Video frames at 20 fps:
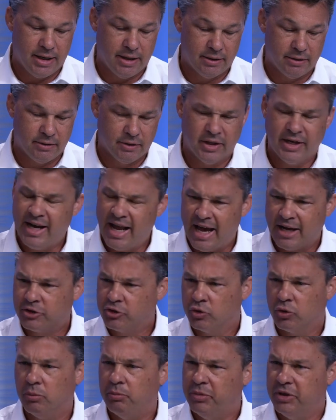
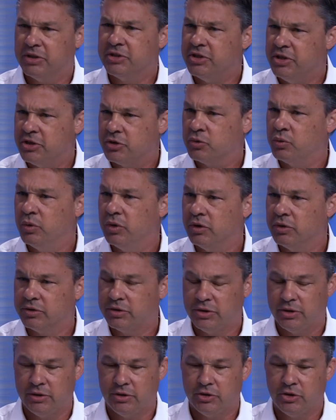natural business will
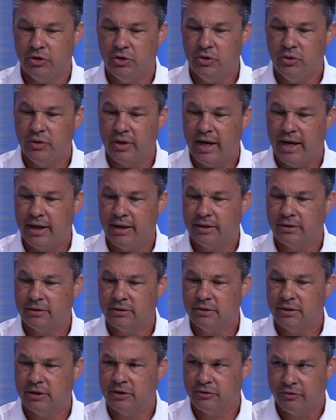to do that,
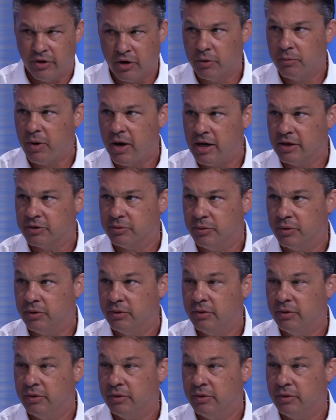it's very possible.